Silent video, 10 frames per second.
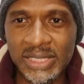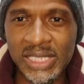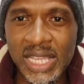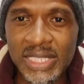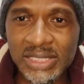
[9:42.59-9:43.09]

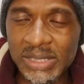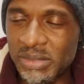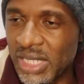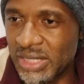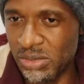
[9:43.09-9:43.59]
technical
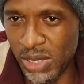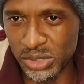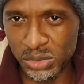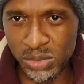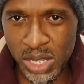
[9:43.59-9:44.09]
team that he
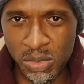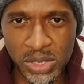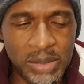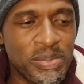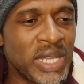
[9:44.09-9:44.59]
wants to work with.